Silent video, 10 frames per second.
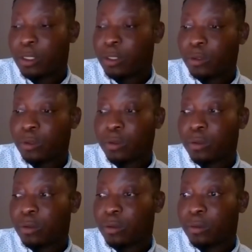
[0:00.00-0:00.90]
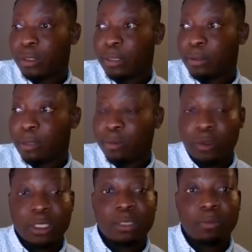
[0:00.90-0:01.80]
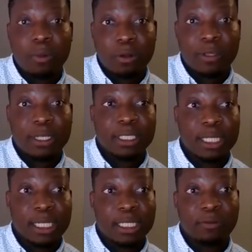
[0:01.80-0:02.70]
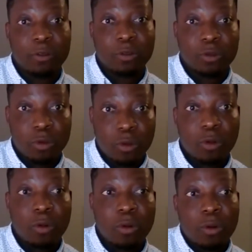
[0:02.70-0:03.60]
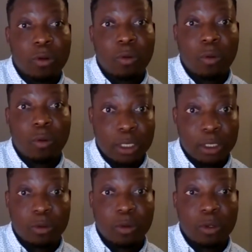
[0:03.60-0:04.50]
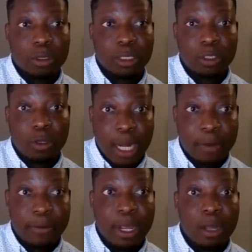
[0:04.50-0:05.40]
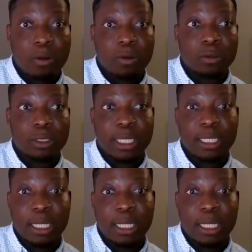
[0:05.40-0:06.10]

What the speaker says: So the most important thing is for you to know what you want, your career goals,